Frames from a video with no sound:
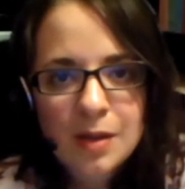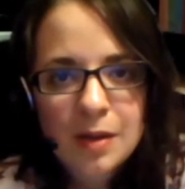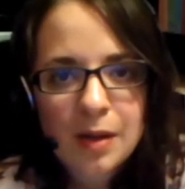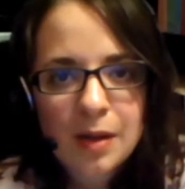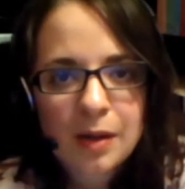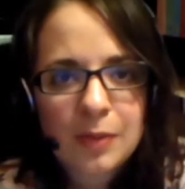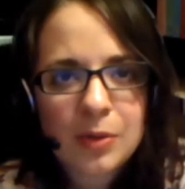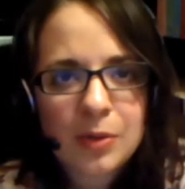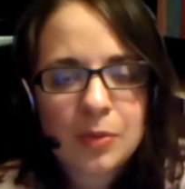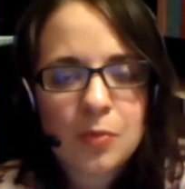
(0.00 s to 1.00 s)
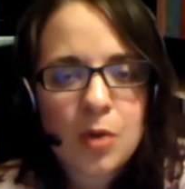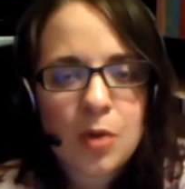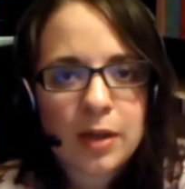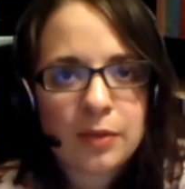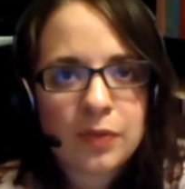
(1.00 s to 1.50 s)
well,
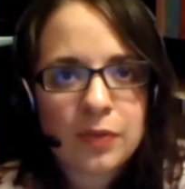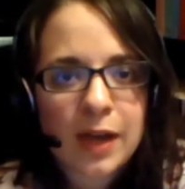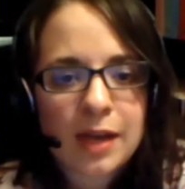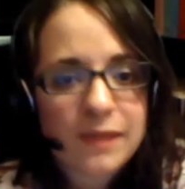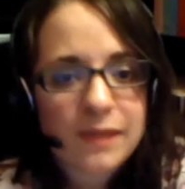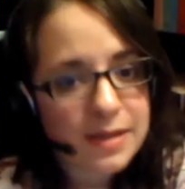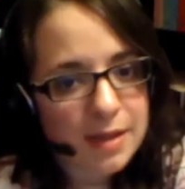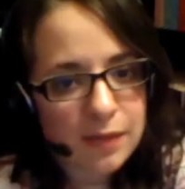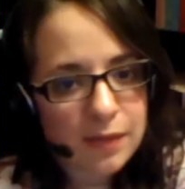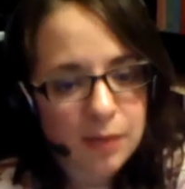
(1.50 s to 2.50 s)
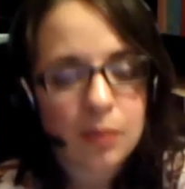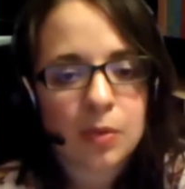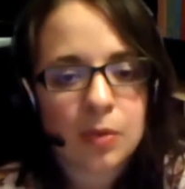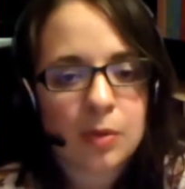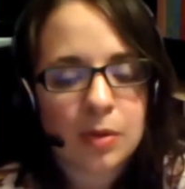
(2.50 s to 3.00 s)
1, 5, and 7
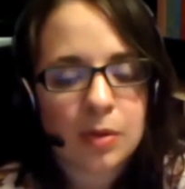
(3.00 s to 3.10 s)
were